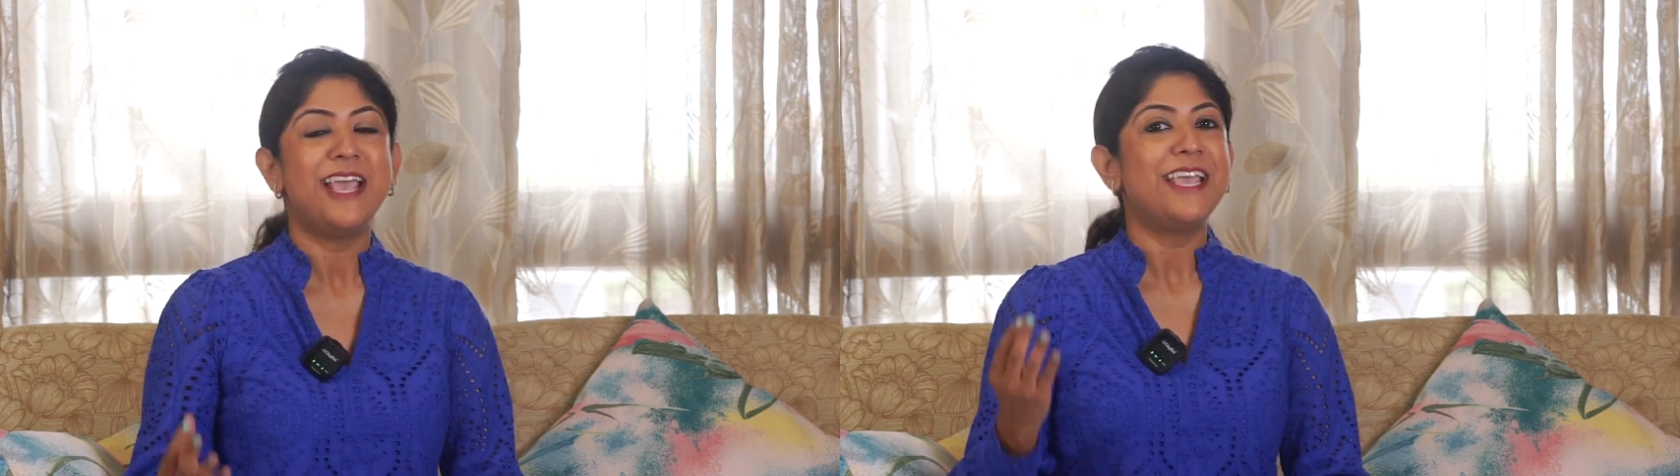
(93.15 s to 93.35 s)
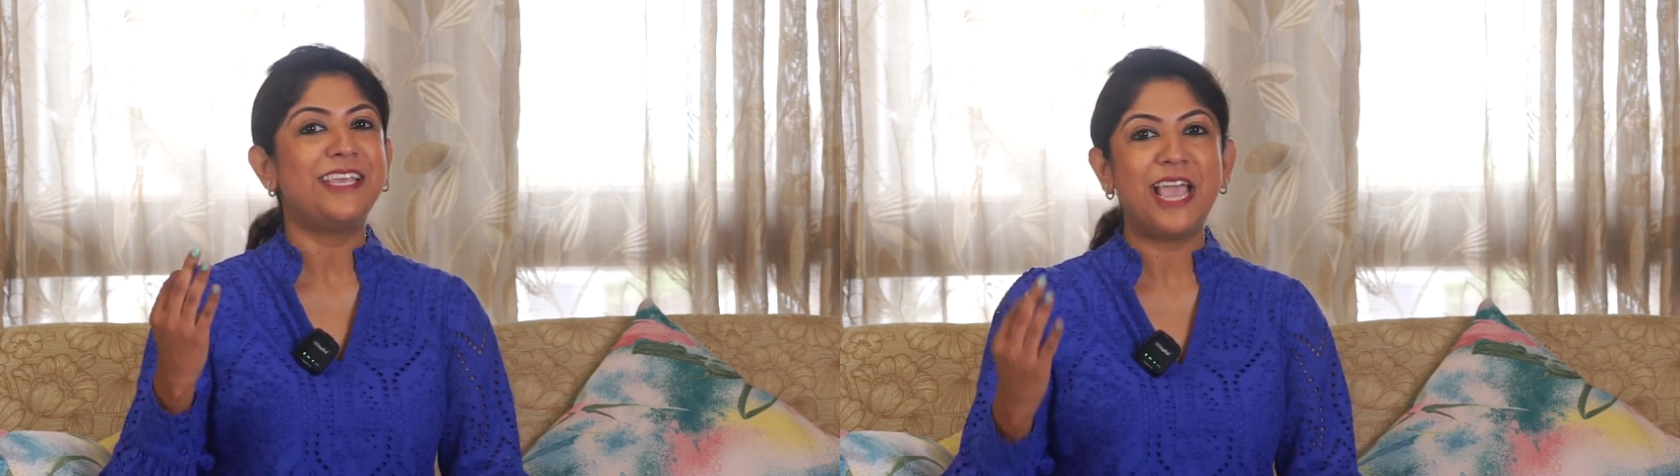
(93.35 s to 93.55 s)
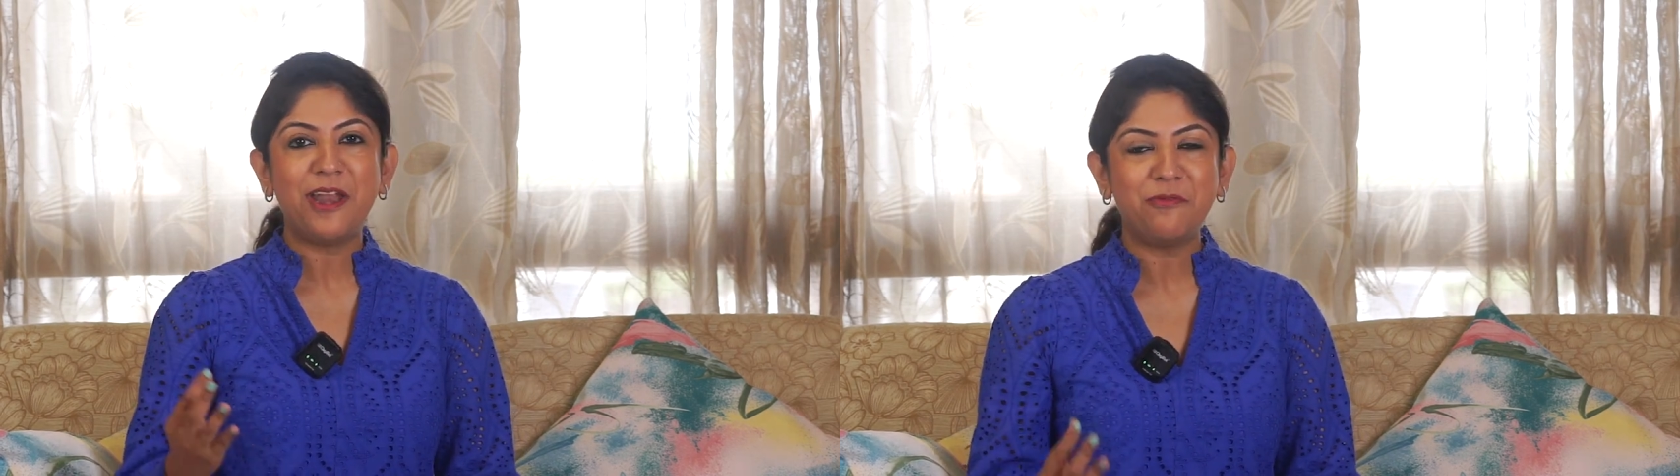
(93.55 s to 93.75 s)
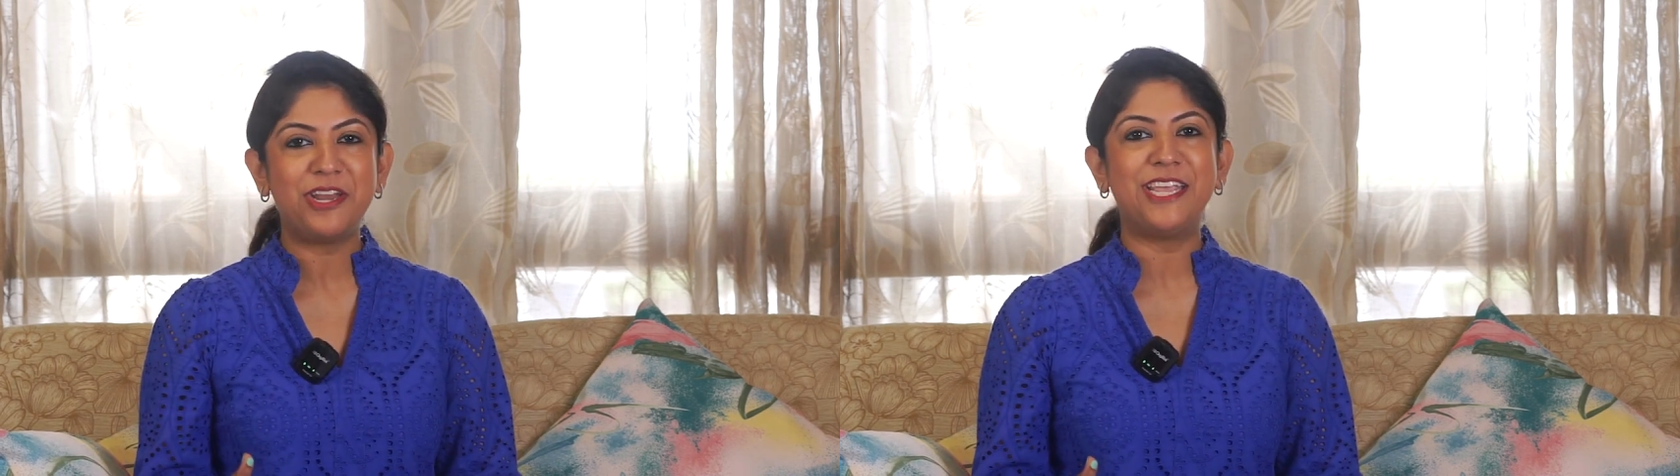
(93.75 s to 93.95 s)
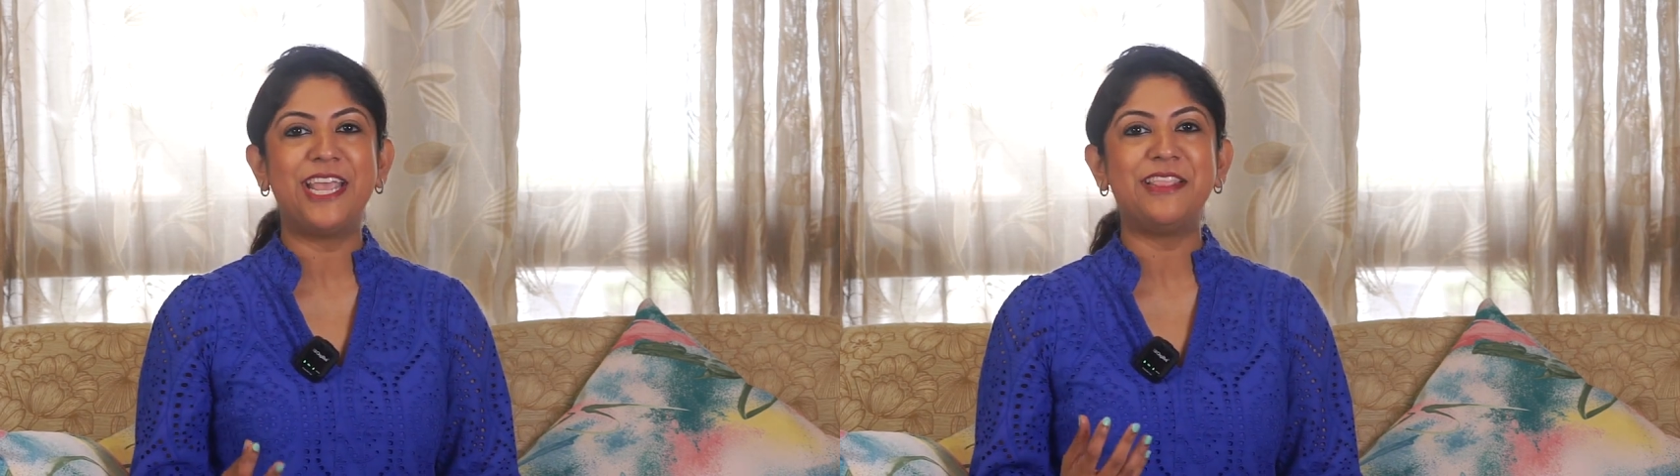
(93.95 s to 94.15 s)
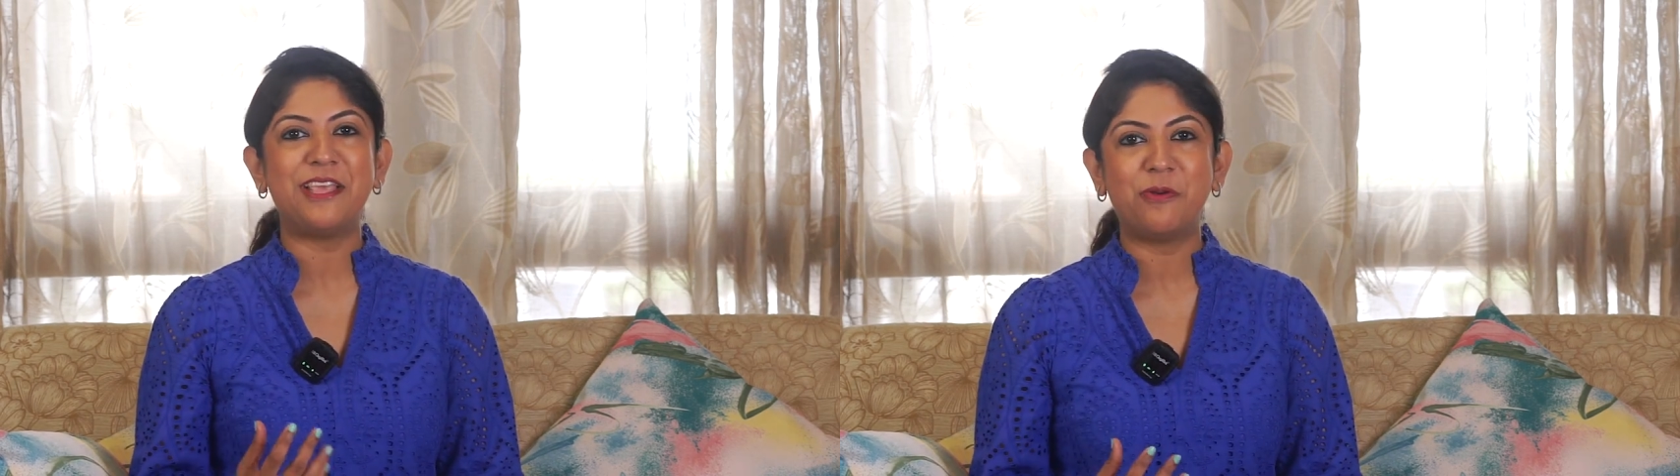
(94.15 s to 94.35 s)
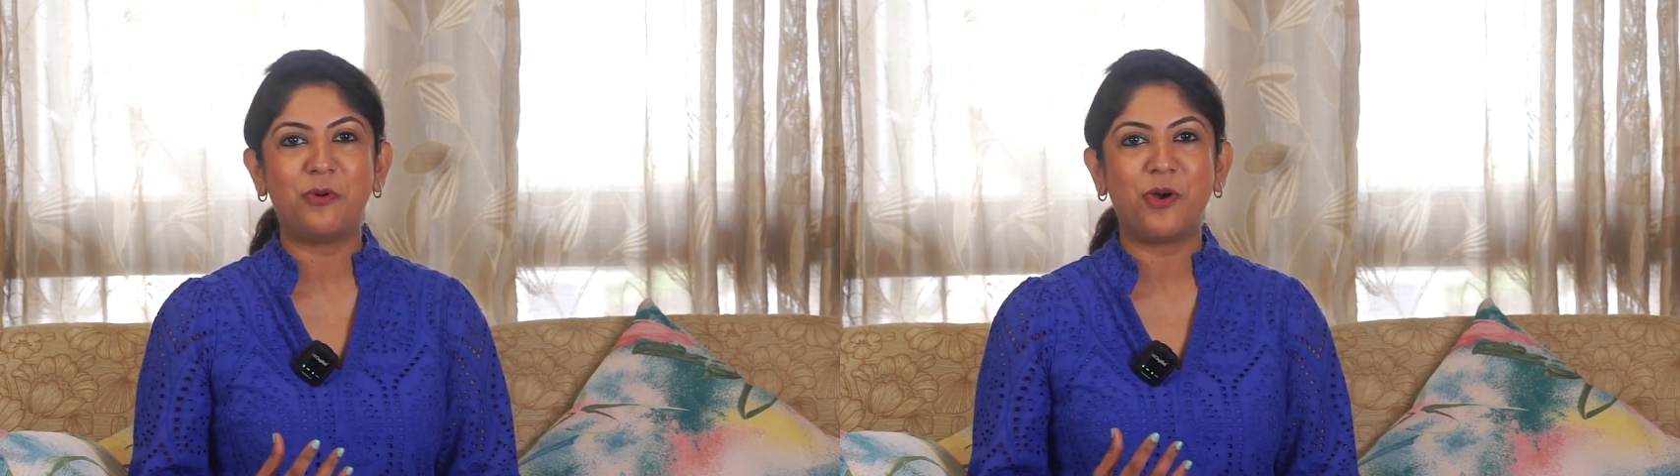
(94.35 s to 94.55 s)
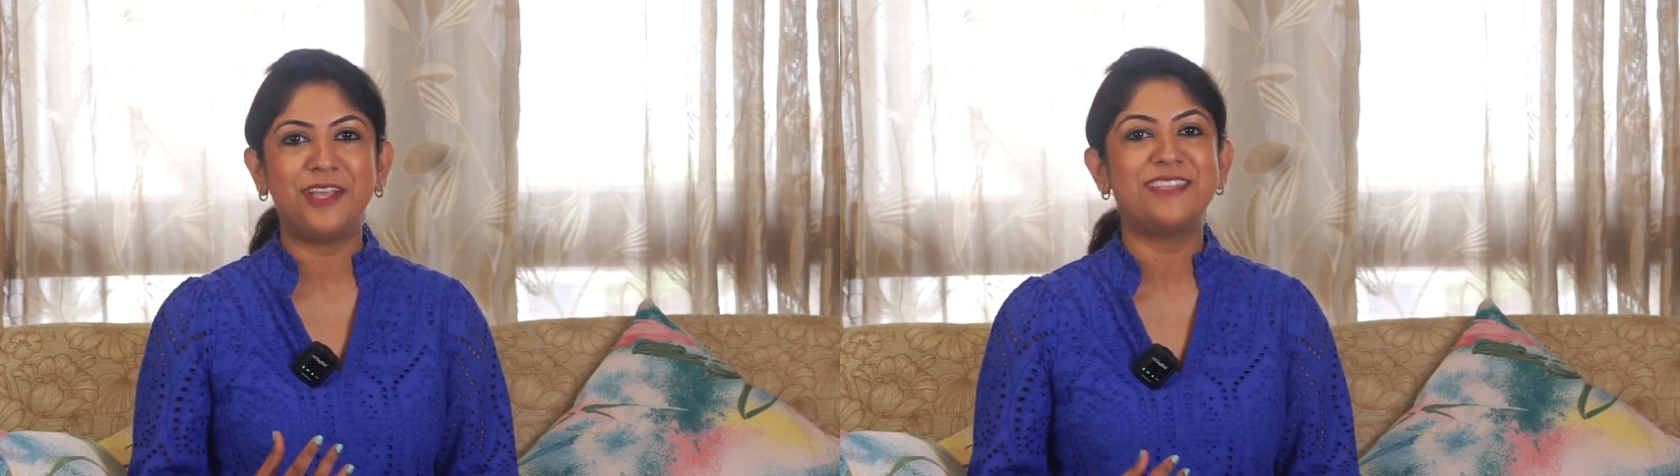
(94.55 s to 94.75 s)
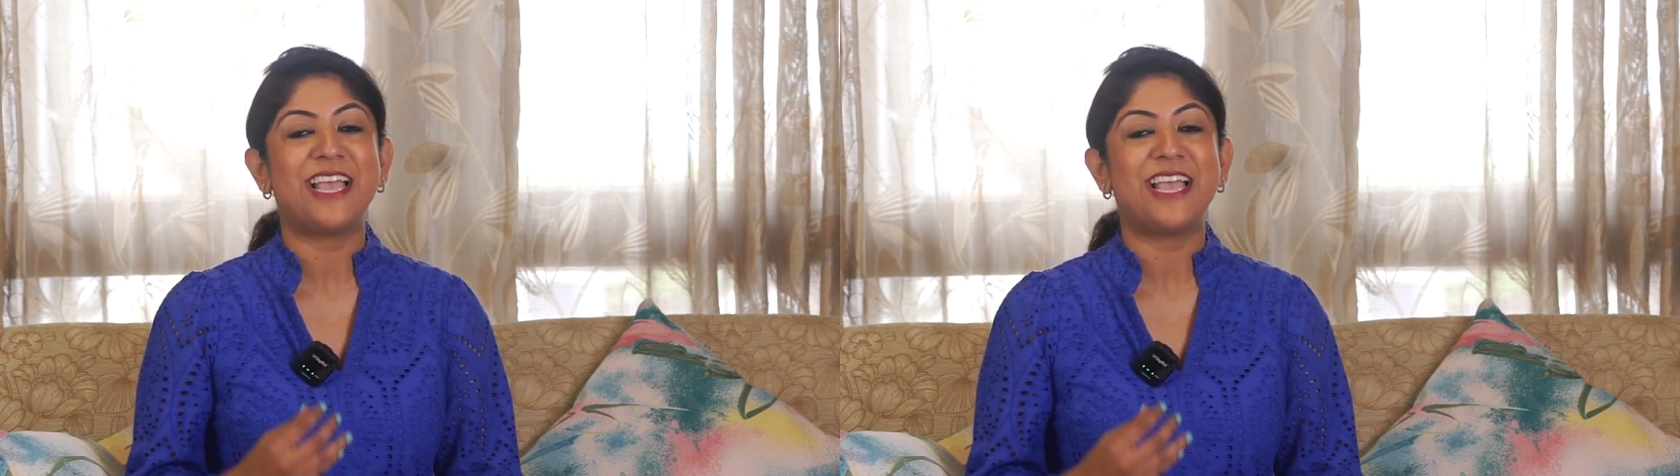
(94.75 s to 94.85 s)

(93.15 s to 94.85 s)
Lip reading: can regain their voice